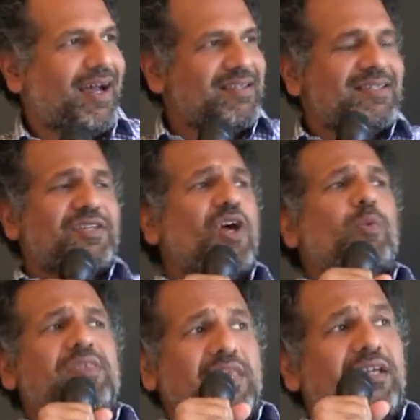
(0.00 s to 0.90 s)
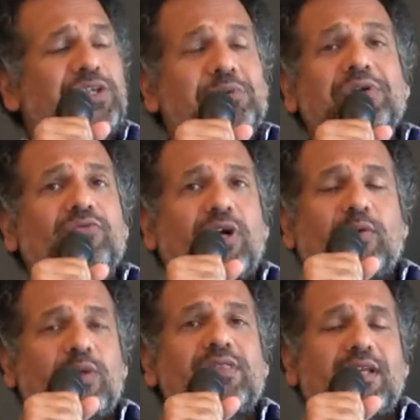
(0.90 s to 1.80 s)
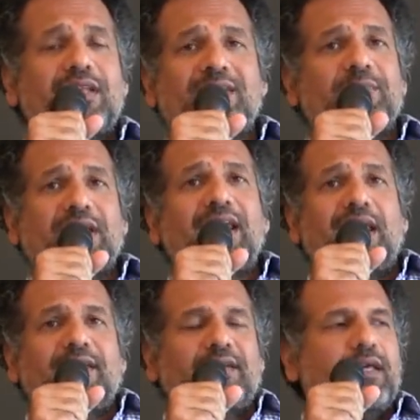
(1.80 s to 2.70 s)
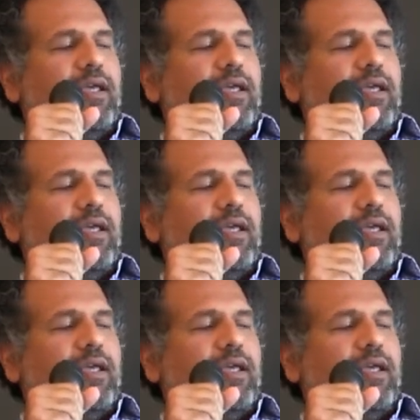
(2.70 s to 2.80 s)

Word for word: and they said, "No, we think you can write. We think there's something in it."